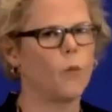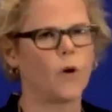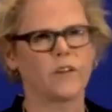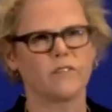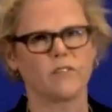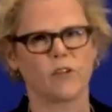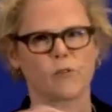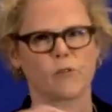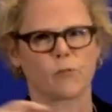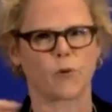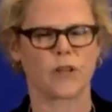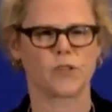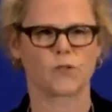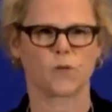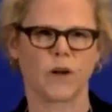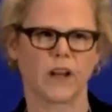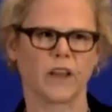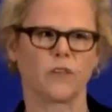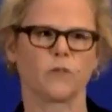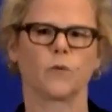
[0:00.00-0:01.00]
One of the
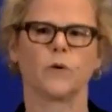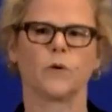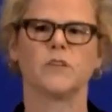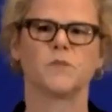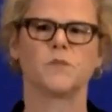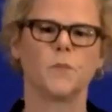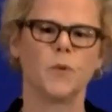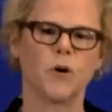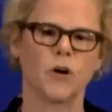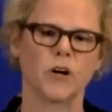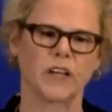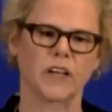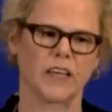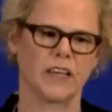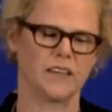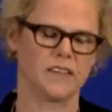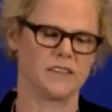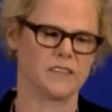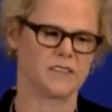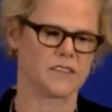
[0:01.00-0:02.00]
threads running through his
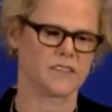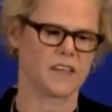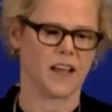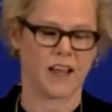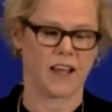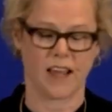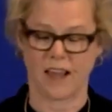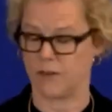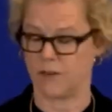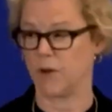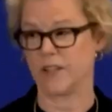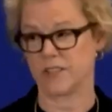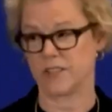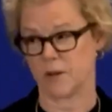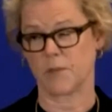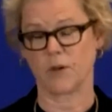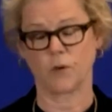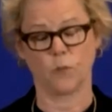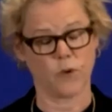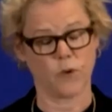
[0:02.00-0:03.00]
book is, and
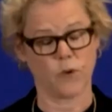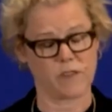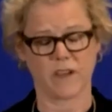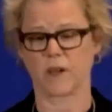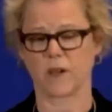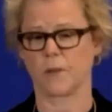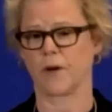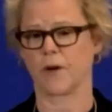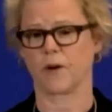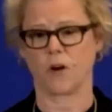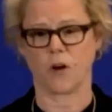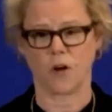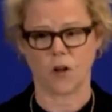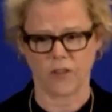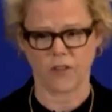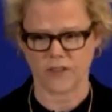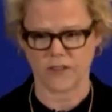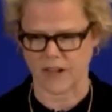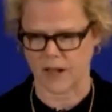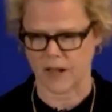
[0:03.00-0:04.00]
it's something we think about
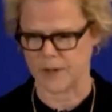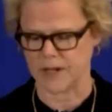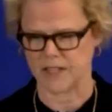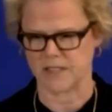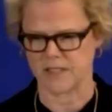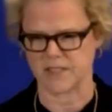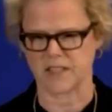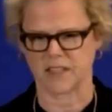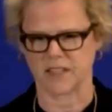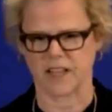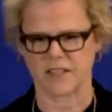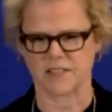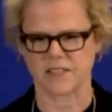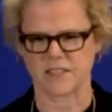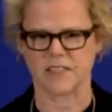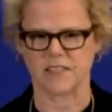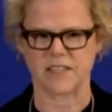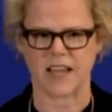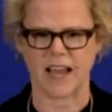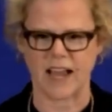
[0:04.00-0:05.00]
all the time at
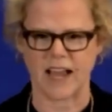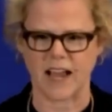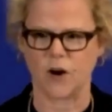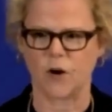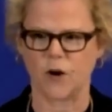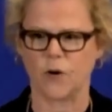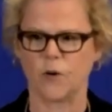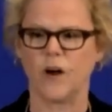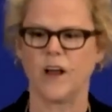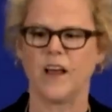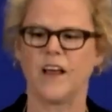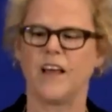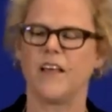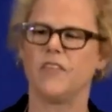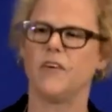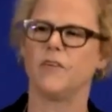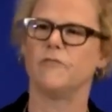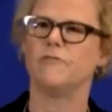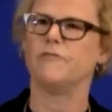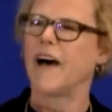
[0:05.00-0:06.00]
ACLS, is how
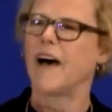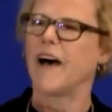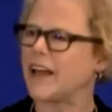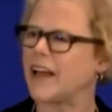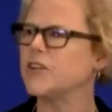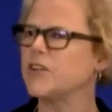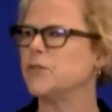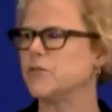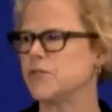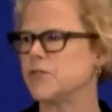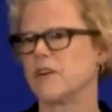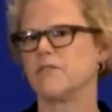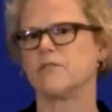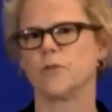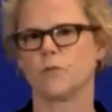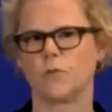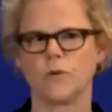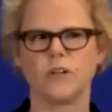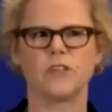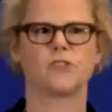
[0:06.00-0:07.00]
the values
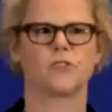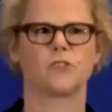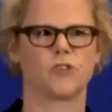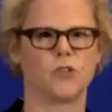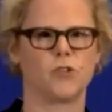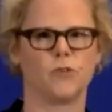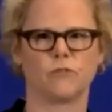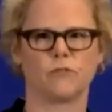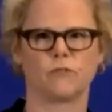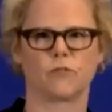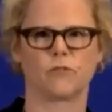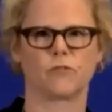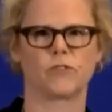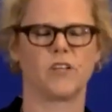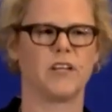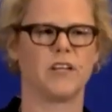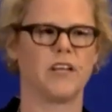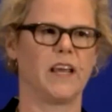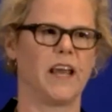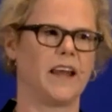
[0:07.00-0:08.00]
of the research
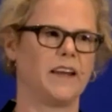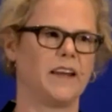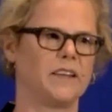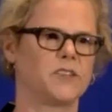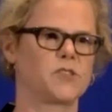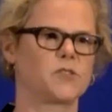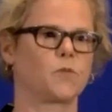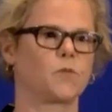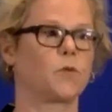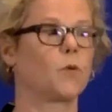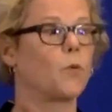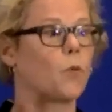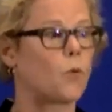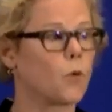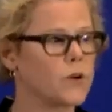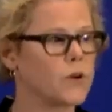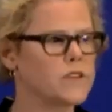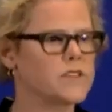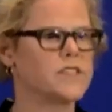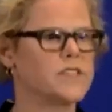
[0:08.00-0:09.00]
university and its
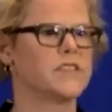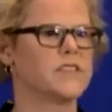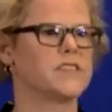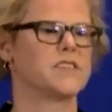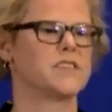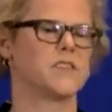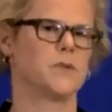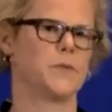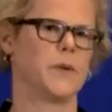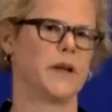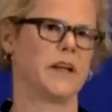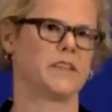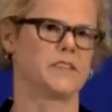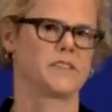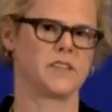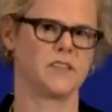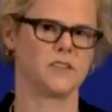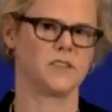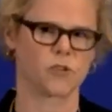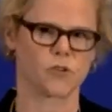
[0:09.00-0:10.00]
reward system and
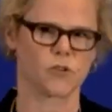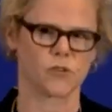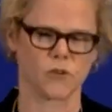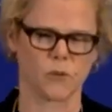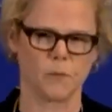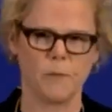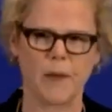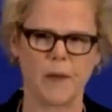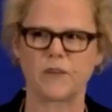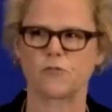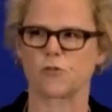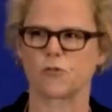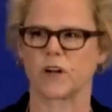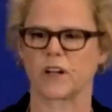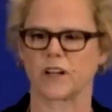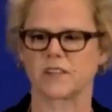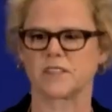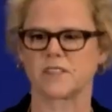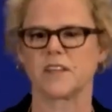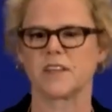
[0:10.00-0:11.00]
its internal
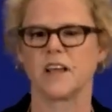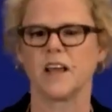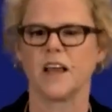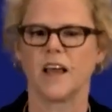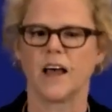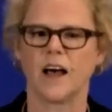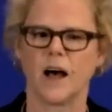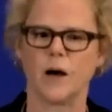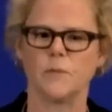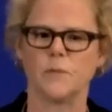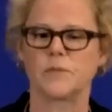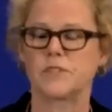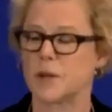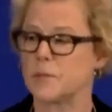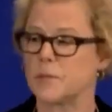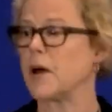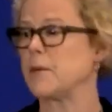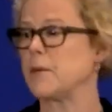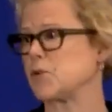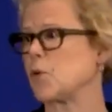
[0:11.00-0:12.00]
metrics um,
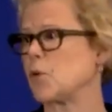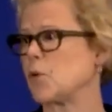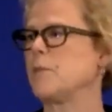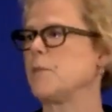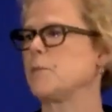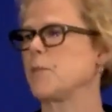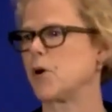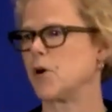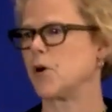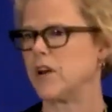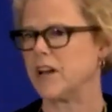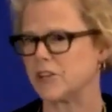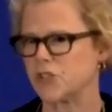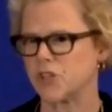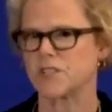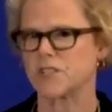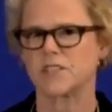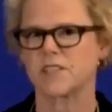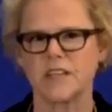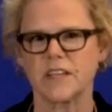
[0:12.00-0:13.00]
sometimes quite
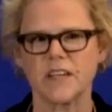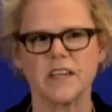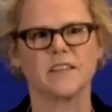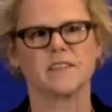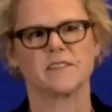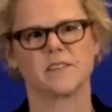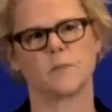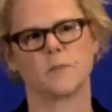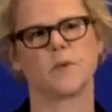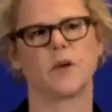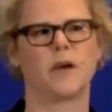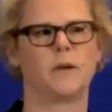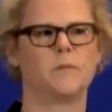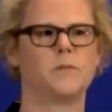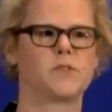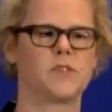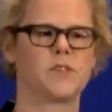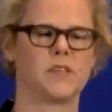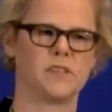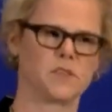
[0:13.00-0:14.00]
perniciously and
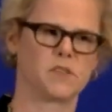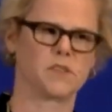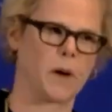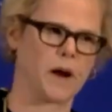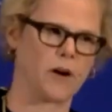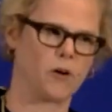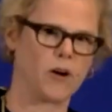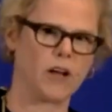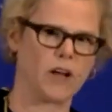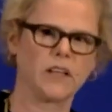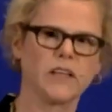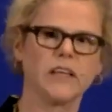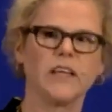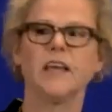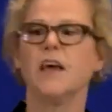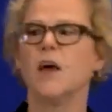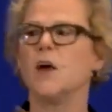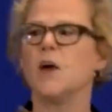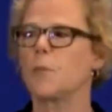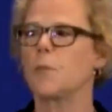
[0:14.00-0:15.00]
sometimes
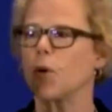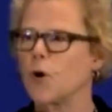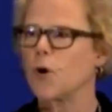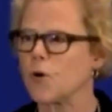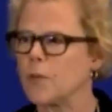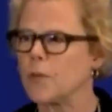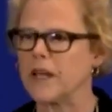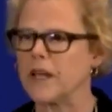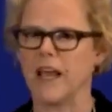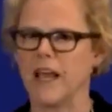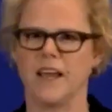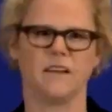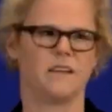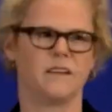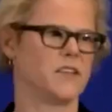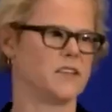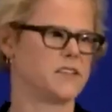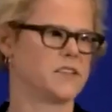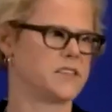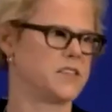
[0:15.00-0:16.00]
inspiringly
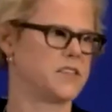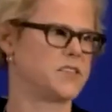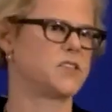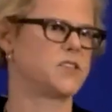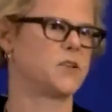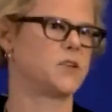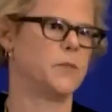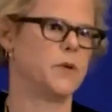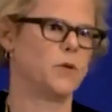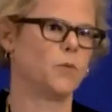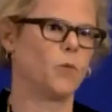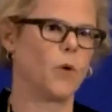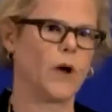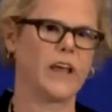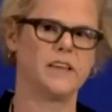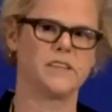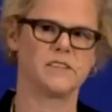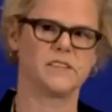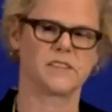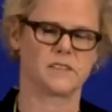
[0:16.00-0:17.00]
permeate the system in
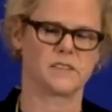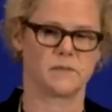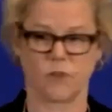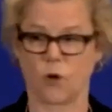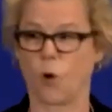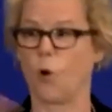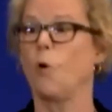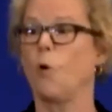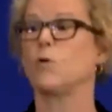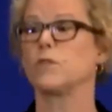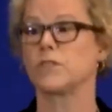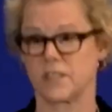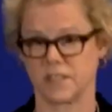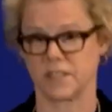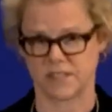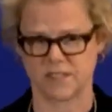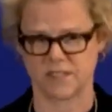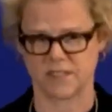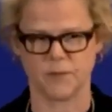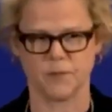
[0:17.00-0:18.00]
ways, the whole
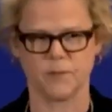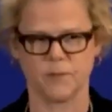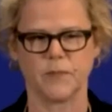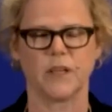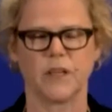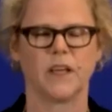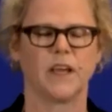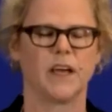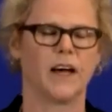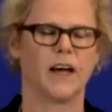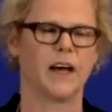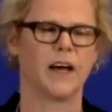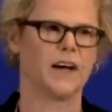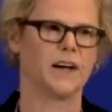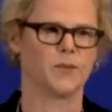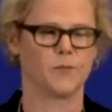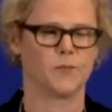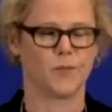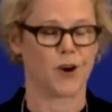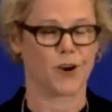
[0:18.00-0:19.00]
system,
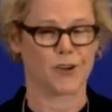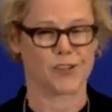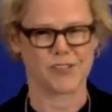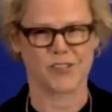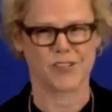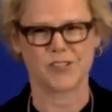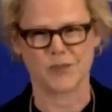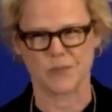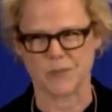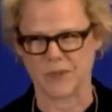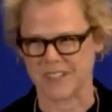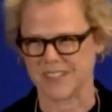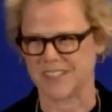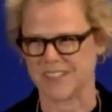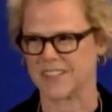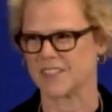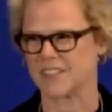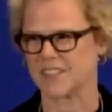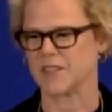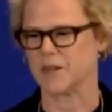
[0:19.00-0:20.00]
uh, our
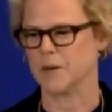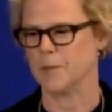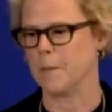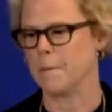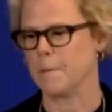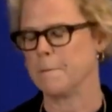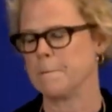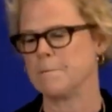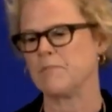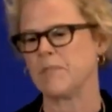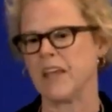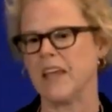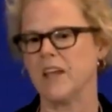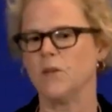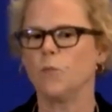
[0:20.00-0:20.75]
systemless system,